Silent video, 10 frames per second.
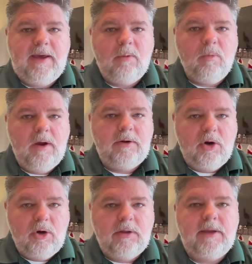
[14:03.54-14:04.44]
that run
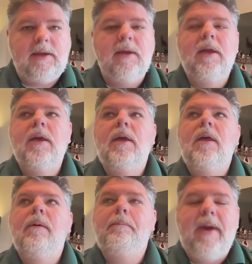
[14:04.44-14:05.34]
early.
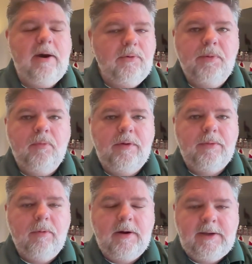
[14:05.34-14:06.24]
Pound them with
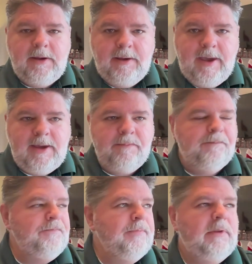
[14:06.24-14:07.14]
the running game.
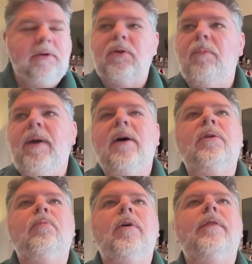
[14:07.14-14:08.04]
You know,
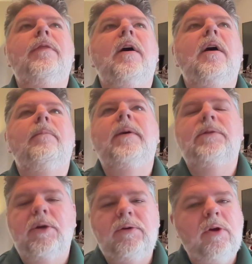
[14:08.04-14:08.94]
pound them with
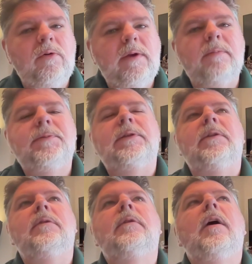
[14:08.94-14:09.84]
Antonio
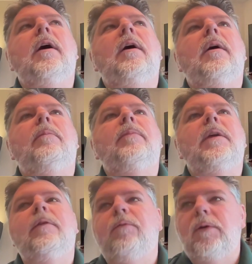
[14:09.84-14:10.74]
Gibson.
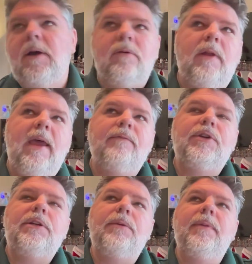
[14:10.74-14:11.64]
If we're not going to have
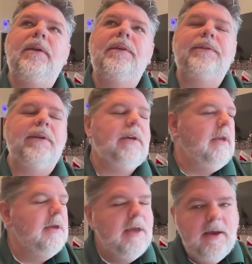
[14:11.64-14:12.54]
J.D. McKissic,
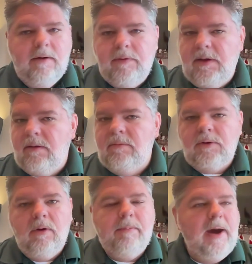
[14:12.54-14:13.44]
then,
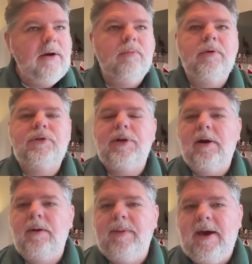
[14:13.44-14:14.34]
you know, pound him with
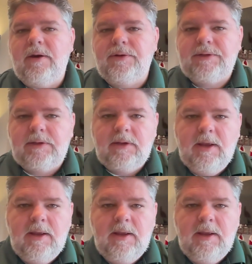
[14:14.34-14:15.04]
Jarrett Patterson.